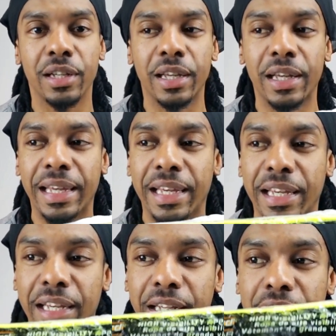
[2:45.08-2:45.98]

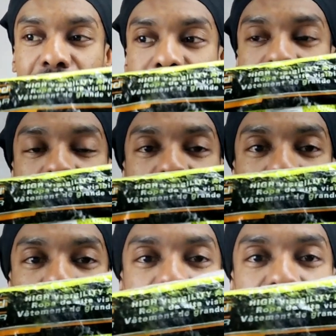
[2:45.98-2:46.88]
And it
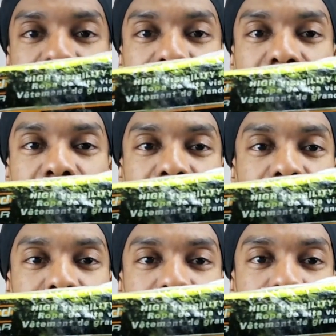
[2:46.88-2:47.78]
looks like this.
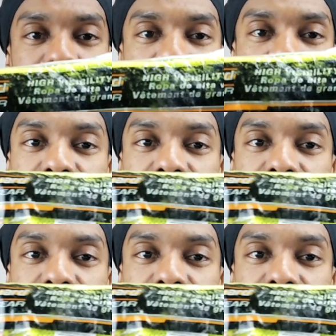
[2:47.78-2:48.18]
This is in the